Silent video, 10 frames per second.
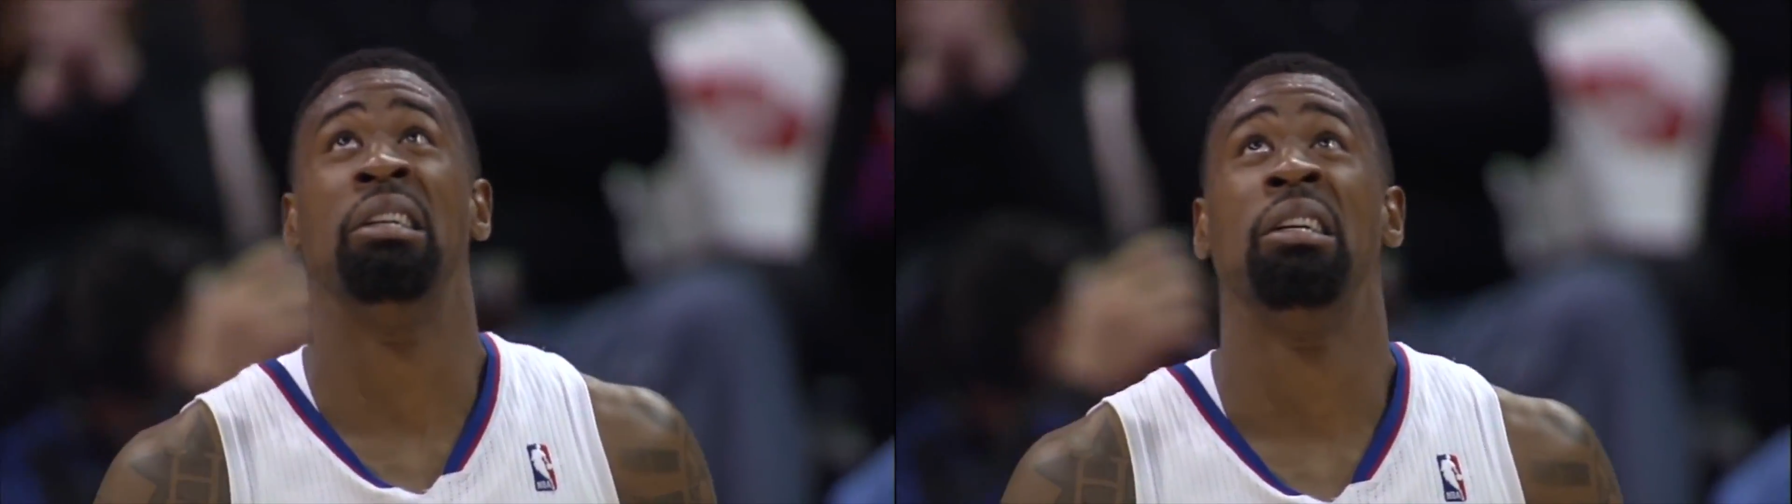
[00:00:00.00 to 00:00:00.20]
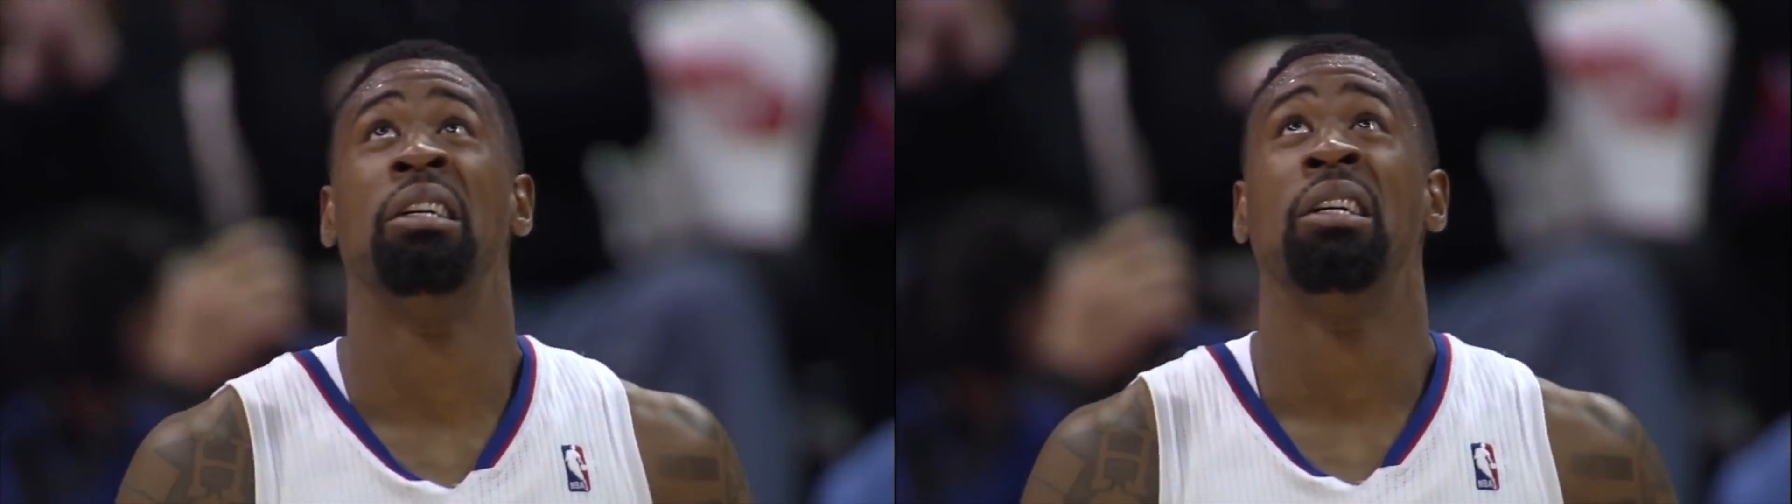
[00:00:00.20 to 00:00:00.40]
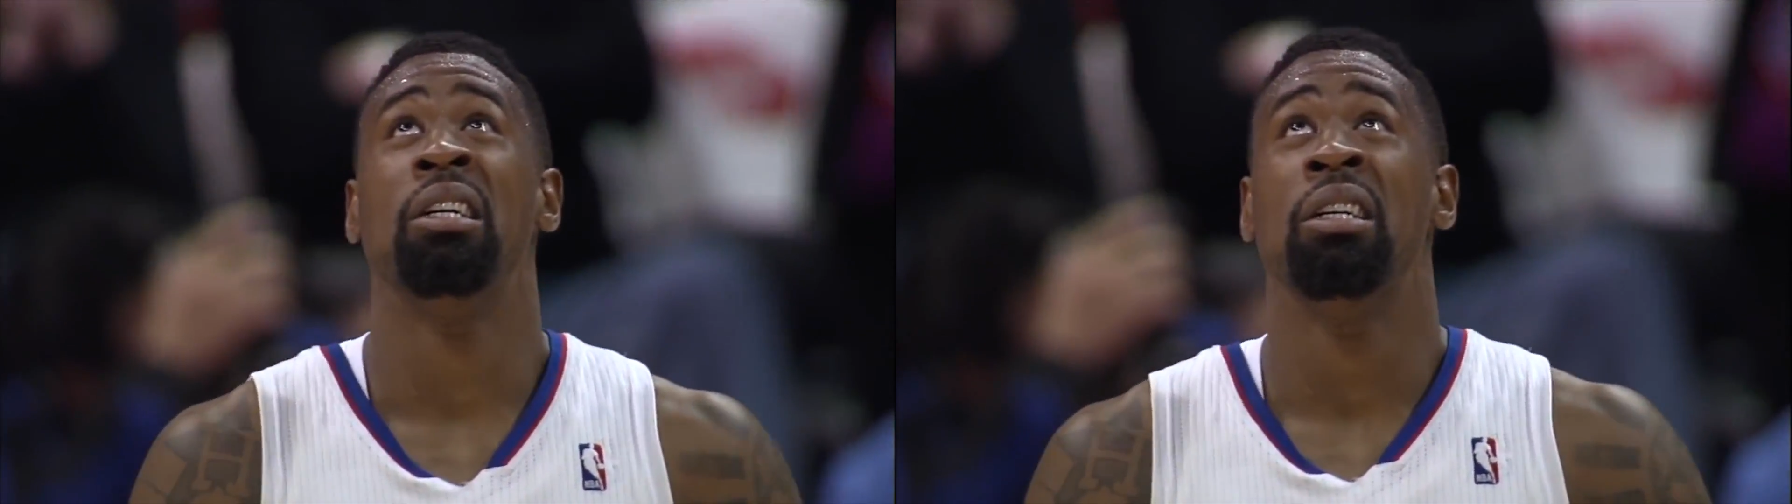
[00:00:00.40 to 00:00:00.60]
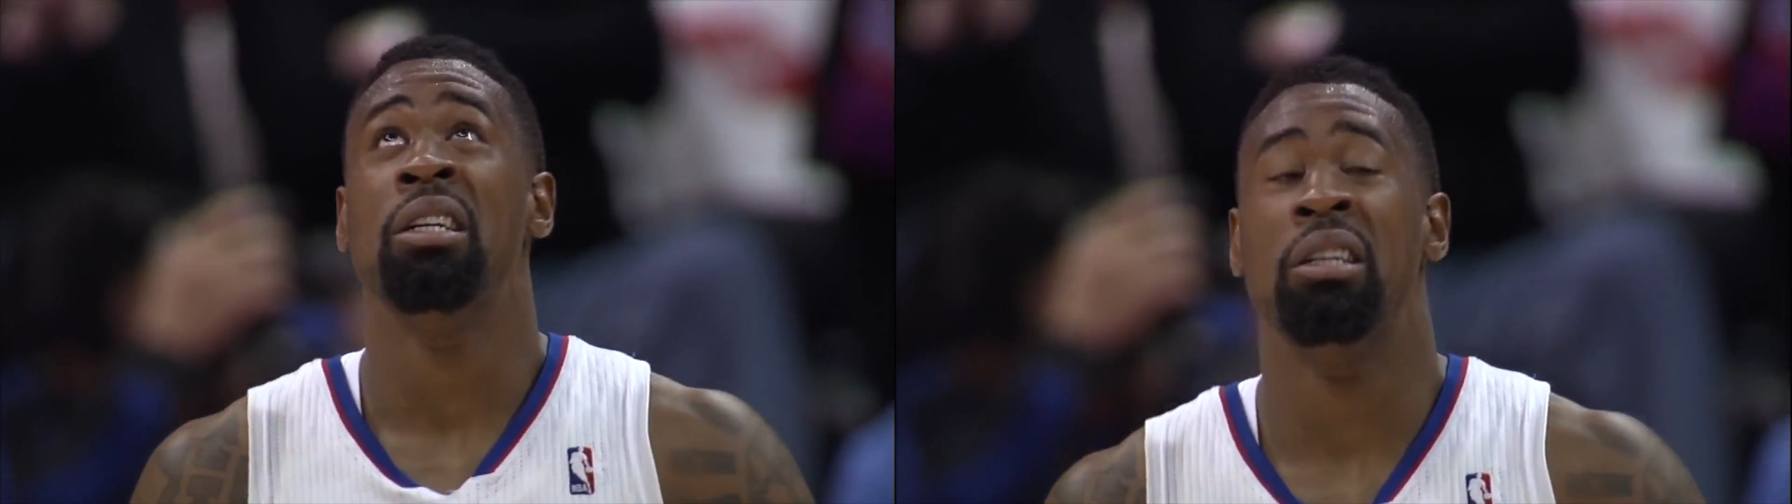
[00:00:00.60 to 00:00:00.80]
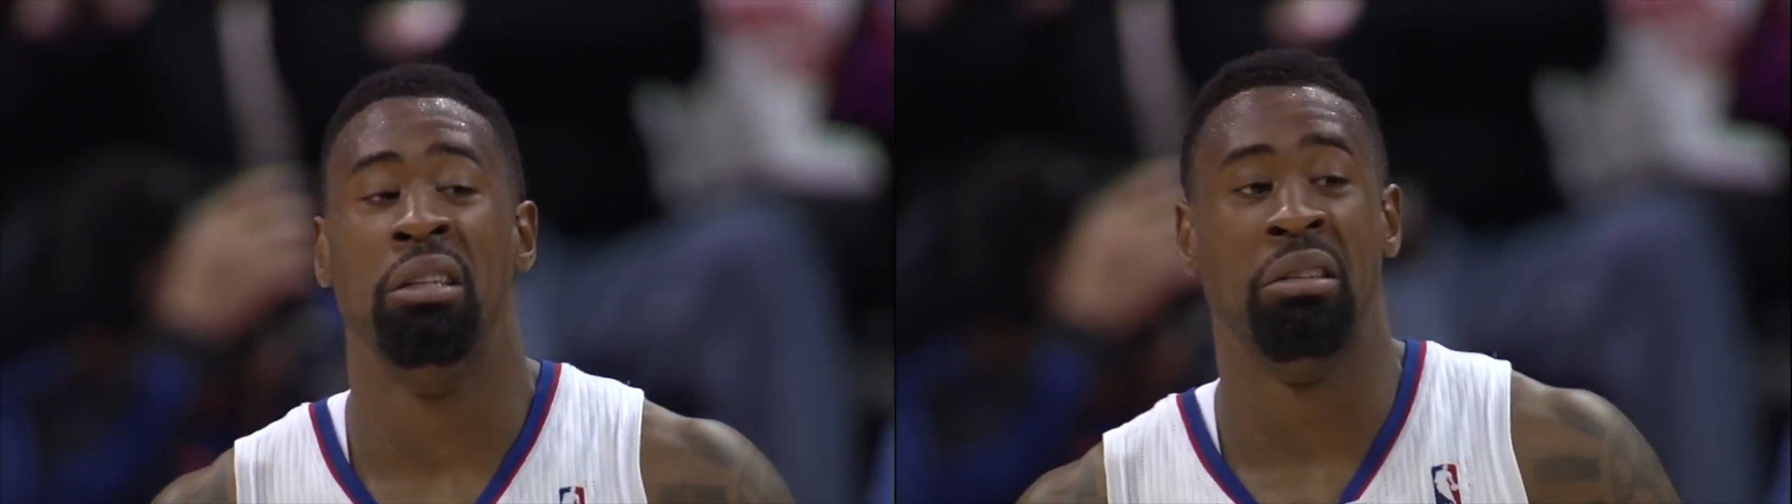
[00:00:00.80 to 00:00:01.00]
Who knows?
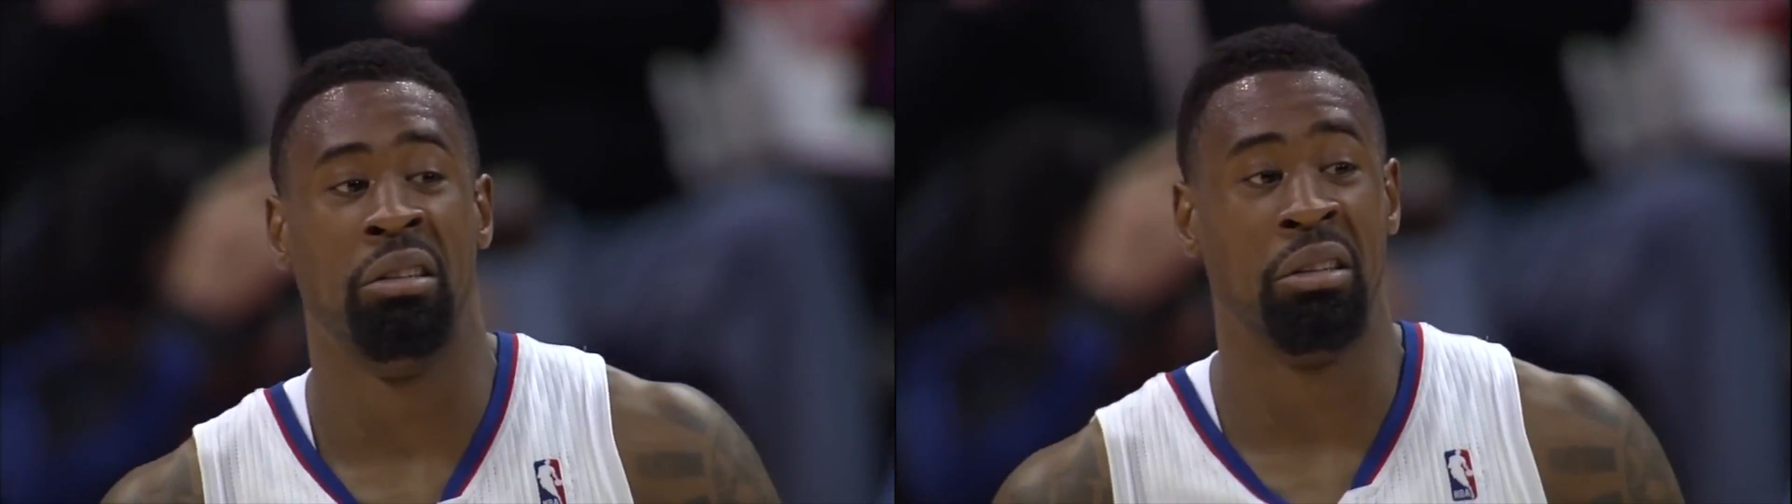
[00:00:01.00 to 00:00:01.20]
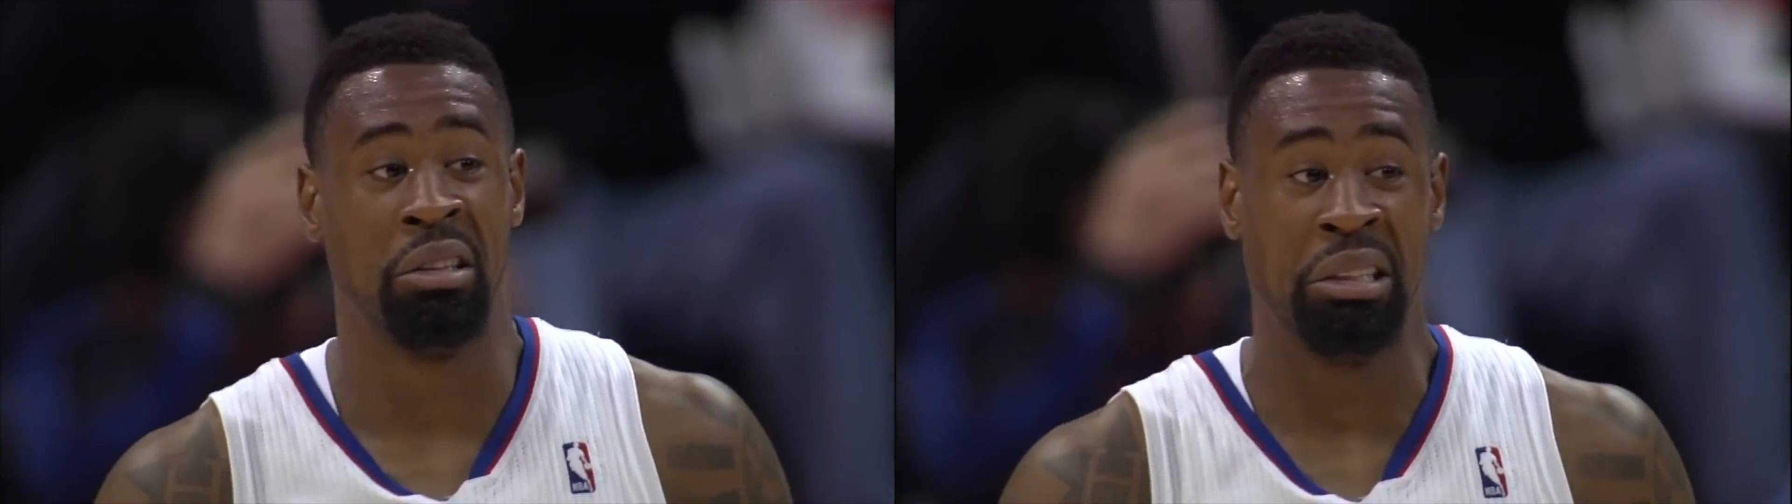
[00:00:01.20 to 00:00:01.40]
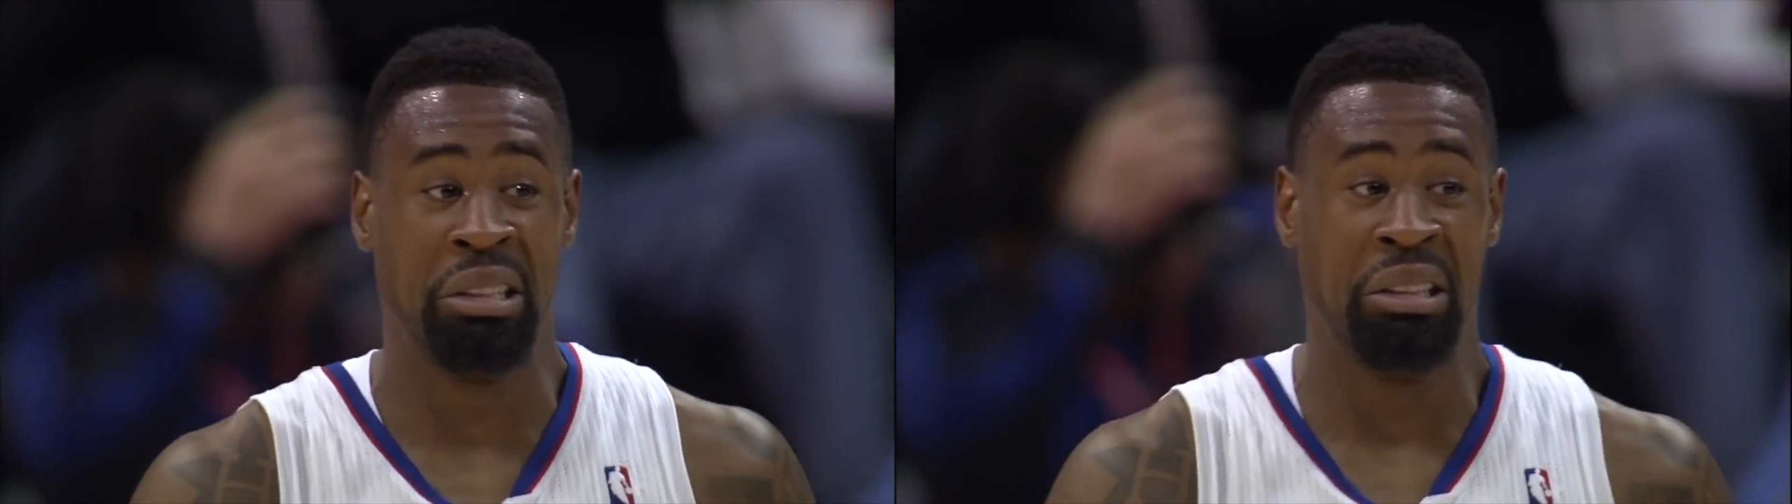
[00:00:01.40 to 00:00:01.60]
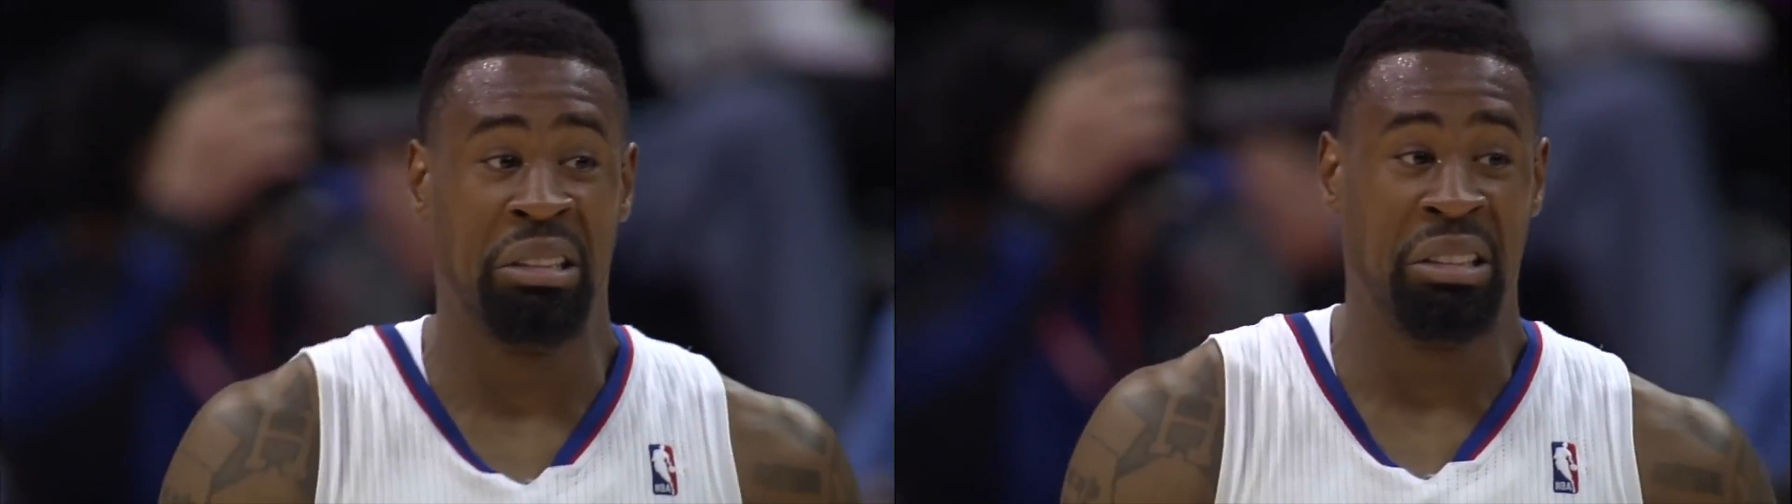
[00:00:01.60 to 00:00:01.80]
Do y'all think the